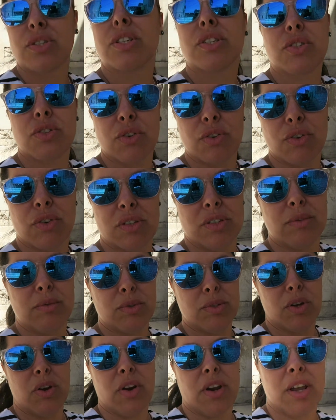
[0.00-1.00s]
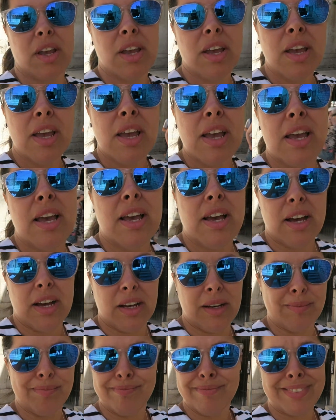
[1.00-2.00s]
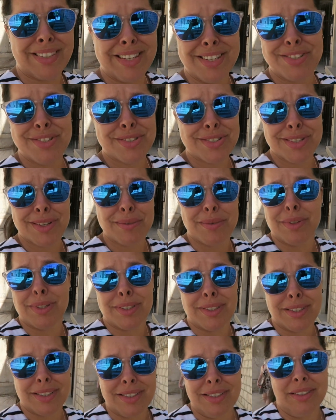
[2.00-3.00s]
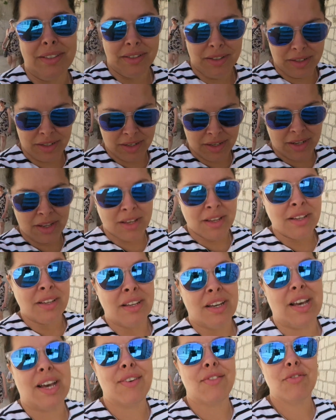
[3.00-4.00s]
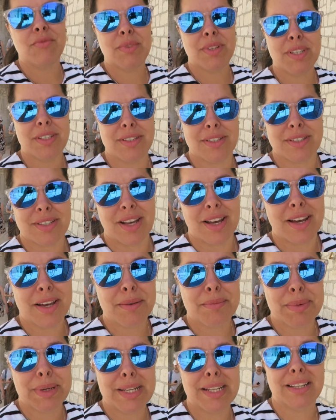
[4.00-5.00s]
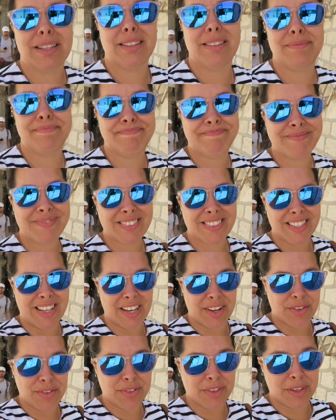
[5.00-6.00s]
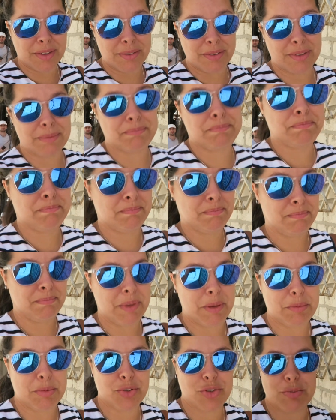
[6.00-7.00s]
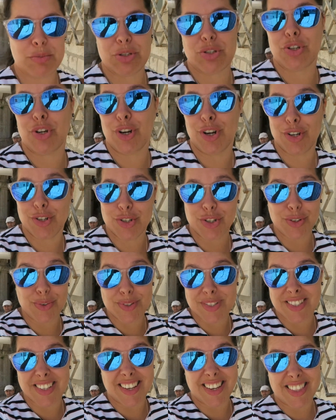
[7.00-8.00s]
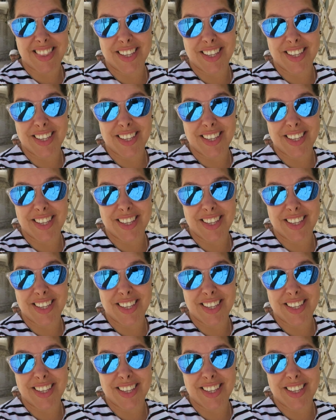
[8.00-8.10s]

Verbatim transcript: six euros, I'm sorry, um, and it's just not worth it. I haven't been inside, but I don't think people should be charged to go inside